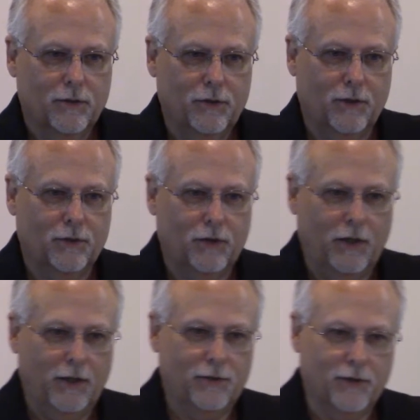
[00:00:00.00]
Judge
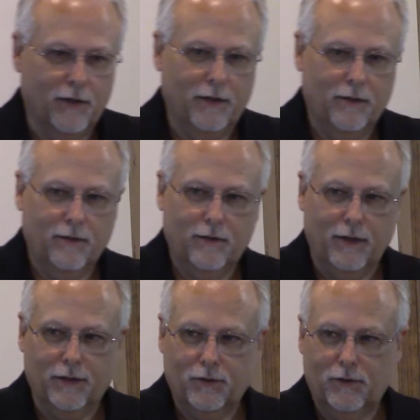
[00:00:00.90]
Jeannie said,
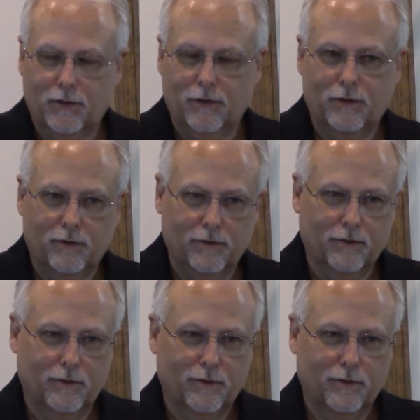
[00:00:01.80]
cussed her